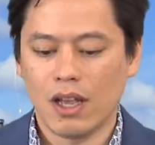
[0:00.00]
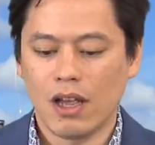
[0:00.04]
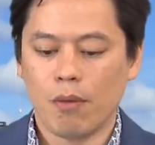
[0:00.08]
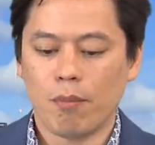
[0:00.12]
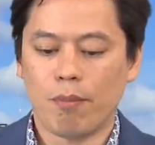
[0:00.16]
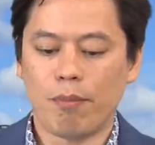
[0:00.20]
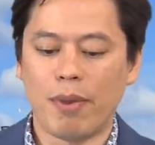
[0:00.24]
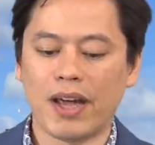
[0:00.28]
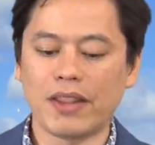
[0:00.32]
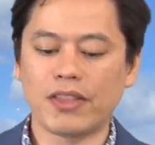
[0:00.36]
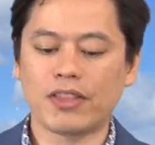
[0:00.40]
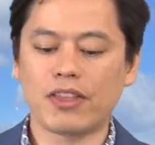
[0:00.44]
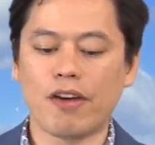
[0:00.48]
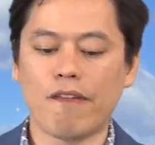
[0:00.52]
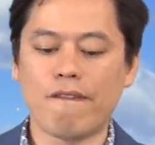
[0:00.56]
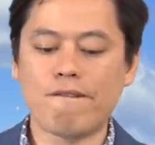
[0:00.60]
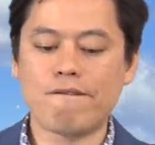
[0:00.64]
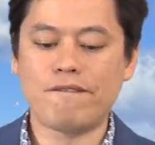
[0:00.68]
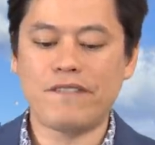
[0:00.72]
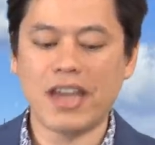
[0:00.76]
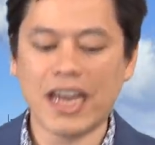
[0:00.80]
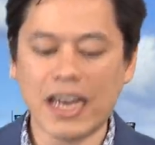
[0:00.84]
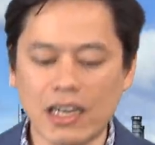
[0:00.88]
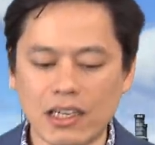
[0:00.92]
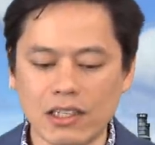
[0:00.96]
but the
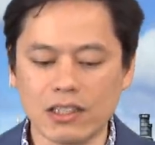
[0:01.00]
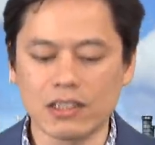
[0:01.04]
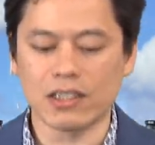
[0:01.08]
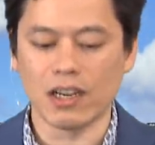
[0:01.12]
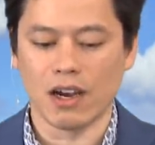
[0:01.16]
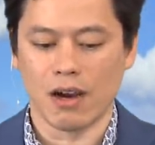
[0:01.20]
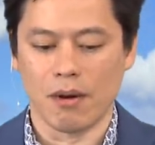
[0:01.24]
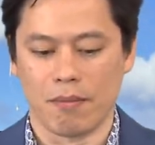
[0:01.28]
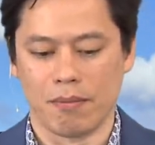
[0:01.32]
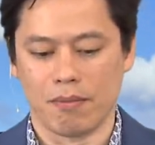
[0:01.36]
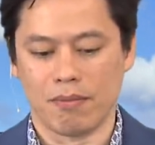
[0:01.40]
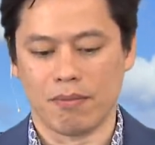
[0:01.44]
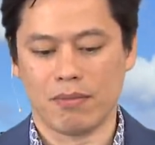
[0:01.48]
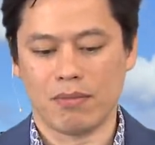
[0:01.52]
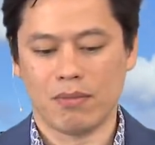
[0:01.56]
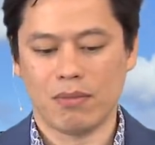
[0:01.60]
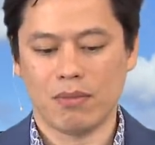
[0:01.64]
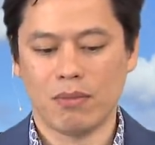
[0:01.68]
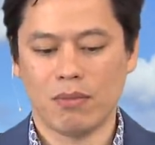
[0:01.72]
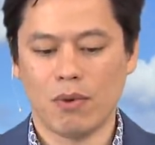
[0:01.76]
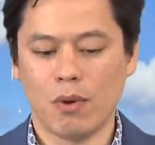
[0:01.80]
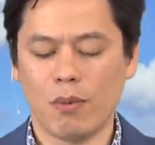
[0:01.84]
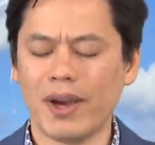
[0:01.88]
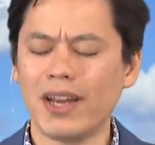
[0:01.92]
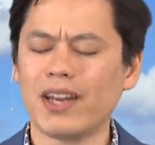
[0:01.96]
victim,
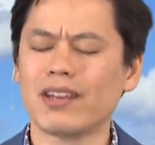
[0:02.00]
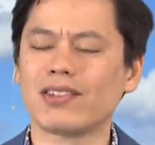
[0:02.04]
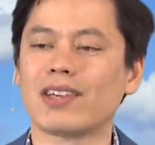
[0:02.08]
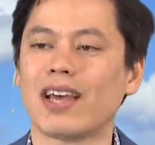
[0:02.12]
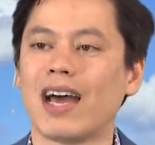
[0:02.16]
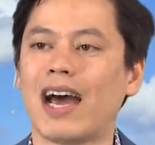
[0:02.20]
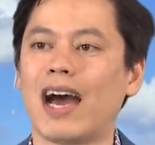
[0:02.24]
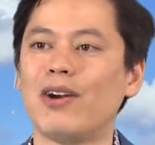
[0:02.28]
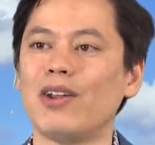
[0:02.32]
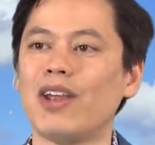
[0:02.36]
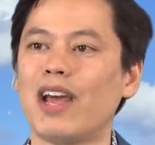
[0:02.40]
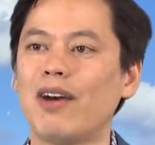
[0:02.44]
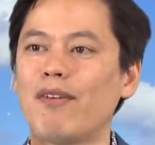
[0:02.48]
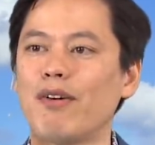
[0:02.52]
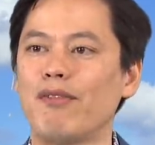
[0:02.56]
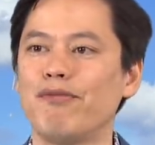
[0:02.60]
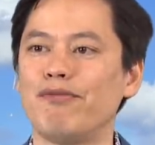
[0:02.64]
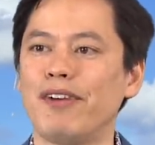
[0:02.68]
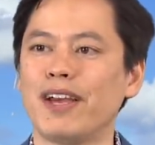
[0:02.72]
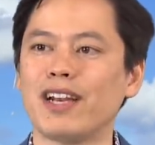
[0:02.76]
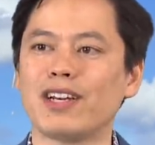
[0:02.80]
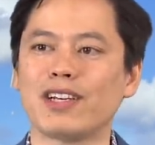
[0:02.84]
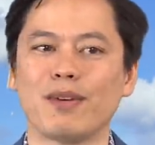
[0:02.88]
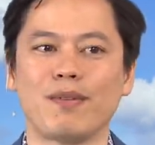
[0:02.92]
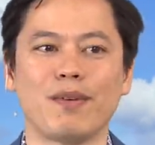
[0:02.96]
well, wait a second, how do you have a
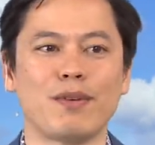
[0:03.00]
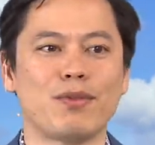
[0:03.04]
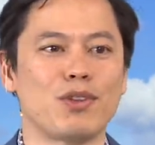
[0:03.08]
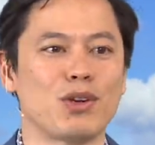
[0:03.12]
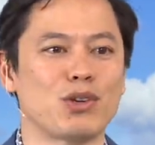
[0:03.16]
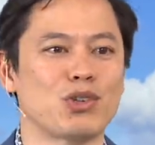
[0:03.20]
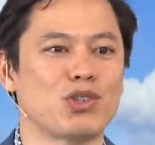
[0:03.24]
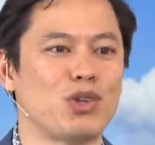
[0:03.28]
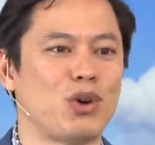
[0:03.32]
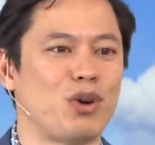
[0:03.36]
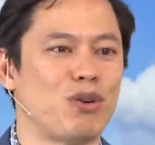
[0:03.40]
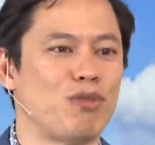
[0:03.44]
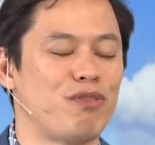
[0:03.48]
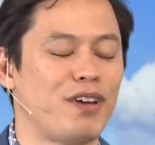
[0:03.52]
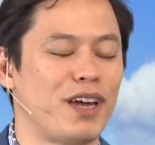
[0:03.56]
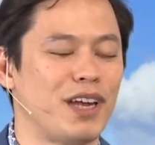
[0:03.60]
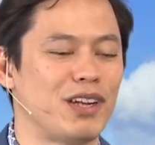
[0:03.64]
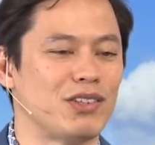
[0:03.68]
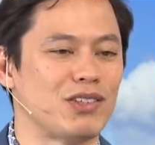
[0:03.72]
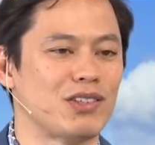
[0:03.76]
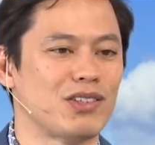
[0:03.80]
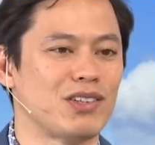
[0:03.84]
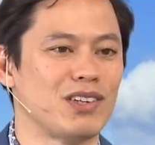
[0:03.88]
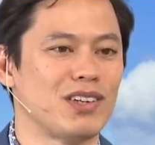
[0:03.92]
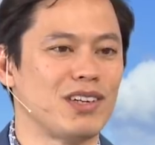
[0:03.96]
victim if there's no
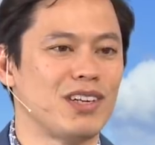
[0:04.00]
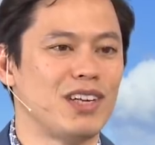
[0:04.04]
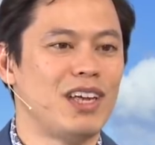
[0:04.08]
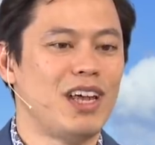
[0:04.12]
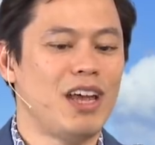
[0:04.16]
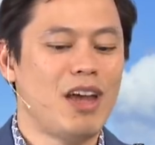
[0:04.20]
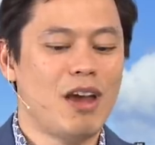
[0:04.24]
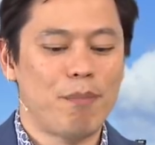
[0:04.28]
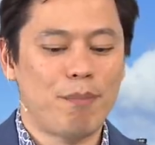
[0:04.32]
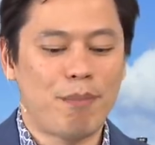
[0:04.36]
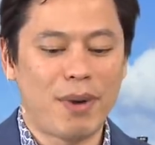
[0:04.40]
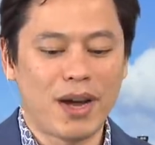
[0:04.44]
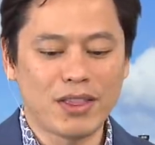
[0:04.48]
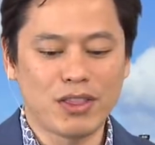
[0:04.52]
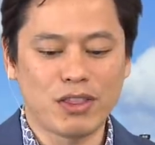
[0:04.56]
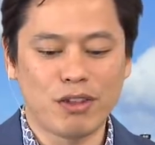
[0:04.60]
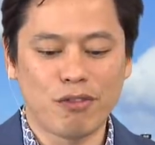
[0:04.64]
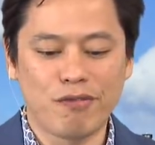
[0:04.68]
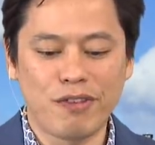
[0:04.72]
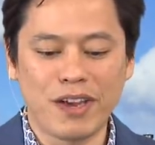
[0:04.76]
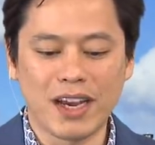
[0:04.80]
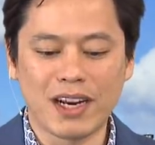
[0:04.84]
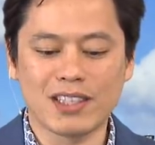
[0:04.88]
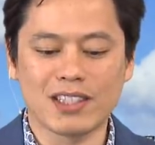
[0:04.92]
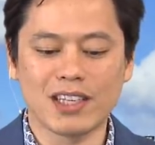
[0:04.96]
offense? But the
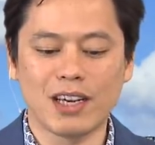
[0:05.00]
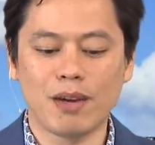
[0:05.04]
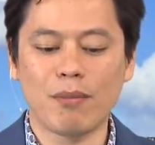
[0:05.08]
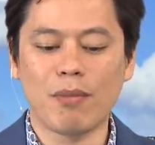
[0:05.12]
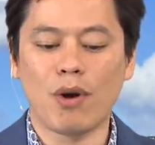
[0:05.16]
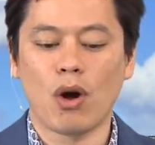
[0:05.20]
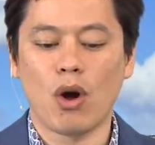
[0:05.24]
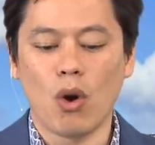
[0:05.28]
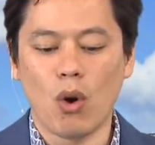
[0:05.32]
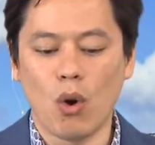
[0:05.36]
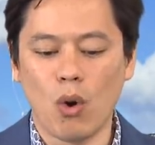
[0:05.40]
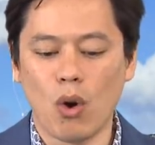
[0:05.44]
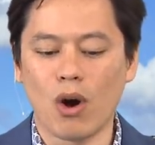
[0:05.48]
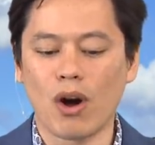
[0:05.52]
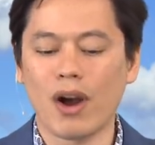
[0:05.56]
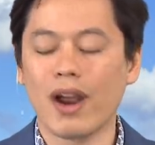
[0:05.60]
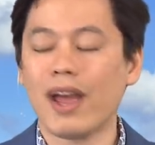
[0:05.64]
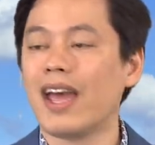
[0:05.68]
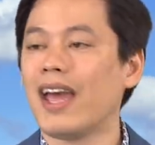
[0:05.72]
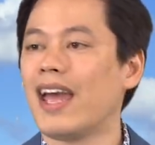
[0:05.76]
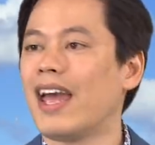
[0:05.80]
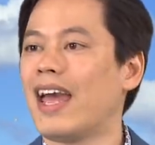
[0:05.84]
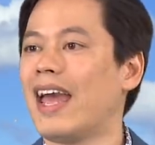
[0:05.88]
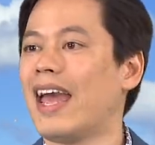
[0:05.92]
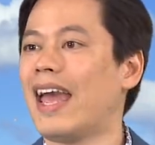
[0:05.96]
victim or
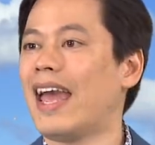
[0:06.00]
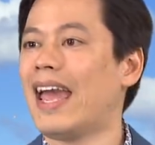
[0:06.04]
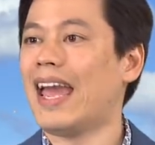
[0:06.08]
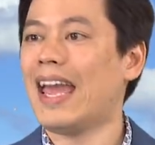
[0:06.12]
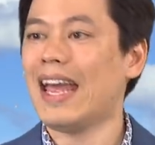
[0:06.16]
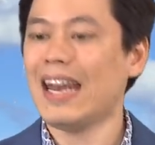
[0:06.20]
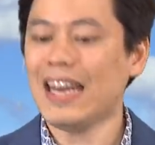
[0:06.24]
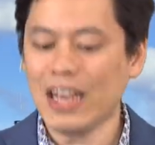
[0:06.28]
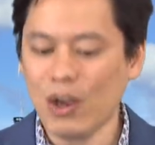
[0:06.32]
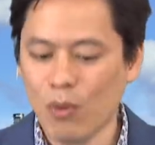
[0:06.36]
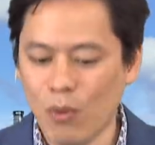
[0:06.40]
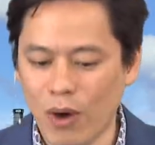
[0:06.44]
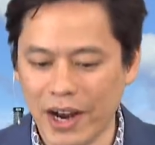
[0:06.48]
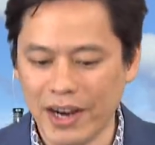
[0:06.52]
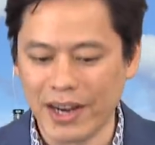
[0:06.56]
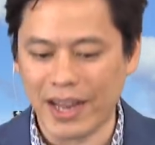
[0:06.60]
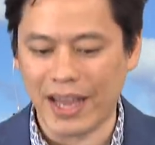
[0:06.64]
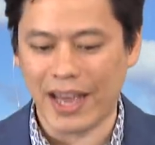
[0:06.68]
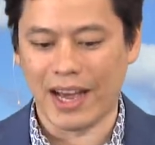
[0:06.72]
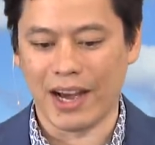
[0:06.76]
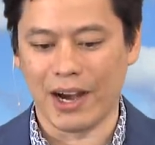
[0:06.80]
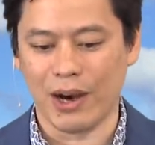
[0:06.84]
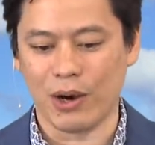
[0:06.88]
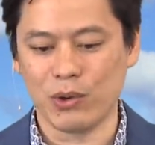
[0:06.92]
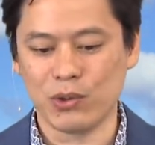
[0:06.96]
anyone
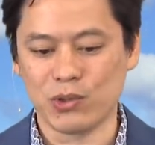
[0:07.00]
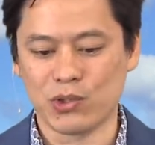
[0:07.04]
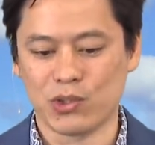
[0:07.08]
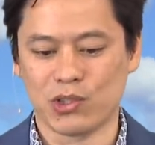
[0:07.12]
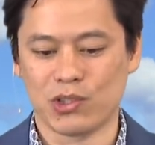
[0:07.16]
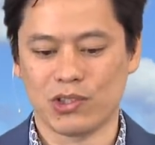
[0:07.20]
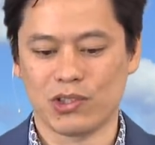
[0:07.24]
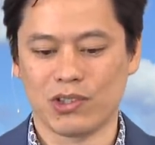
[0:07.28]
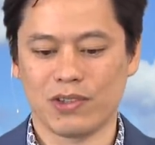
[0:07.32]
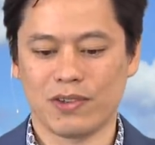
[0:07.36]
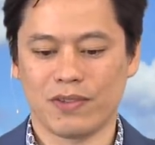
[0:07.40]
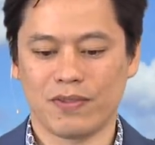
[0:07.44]
else